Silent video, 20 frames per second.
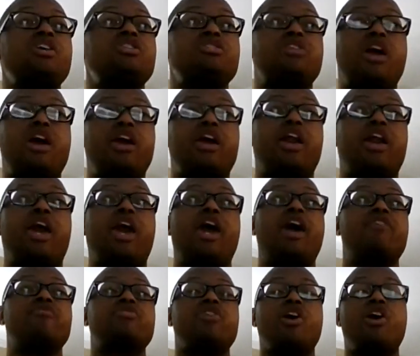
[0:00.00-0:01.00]
they're going to
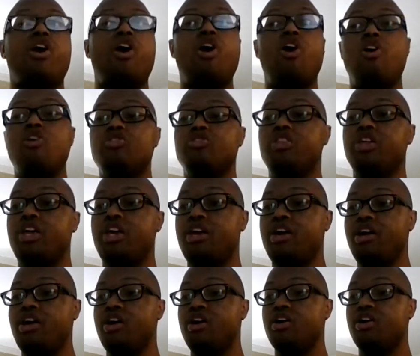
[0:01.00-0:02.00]
have their
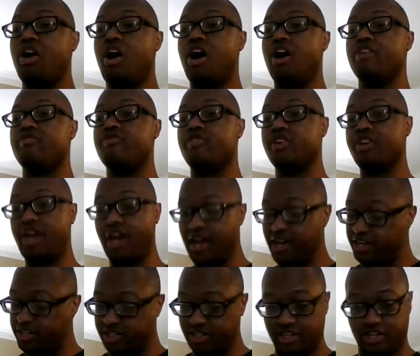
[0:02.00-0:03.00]
holy
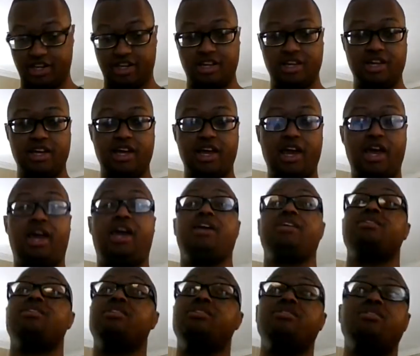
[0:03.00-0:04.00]
convocation
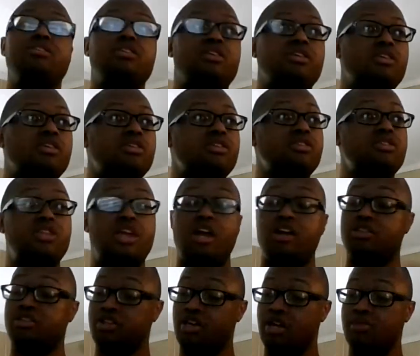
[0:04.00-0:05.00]

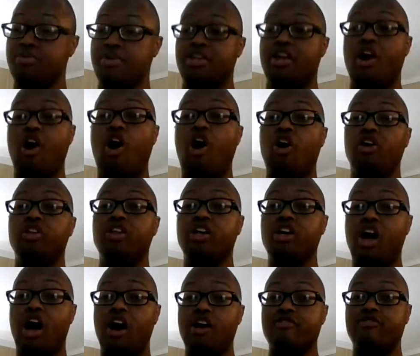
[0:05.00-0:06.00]
that's going to be their holy
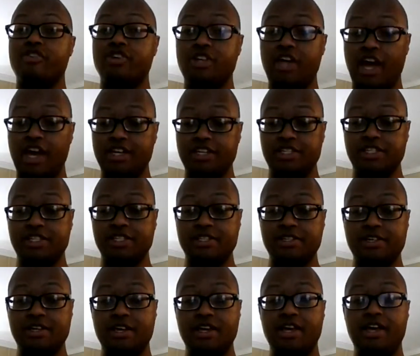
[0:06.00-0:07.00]
convocation
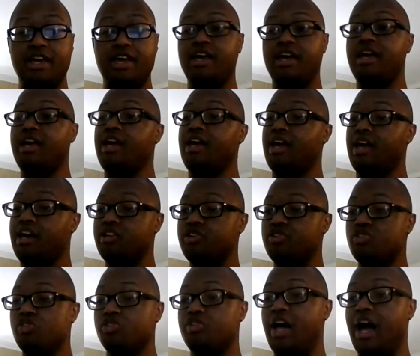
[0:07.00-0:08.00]
in
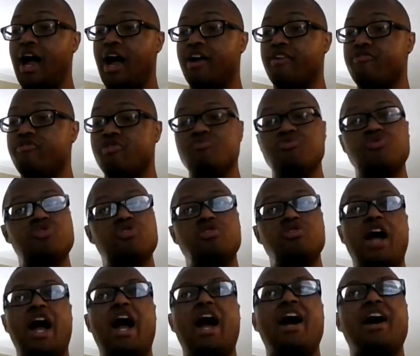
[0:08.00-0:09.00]
July, from
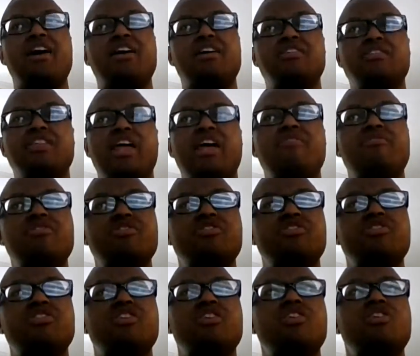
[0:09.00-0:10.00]
July
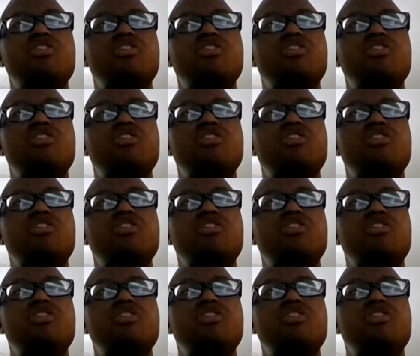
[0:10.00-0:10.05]
11th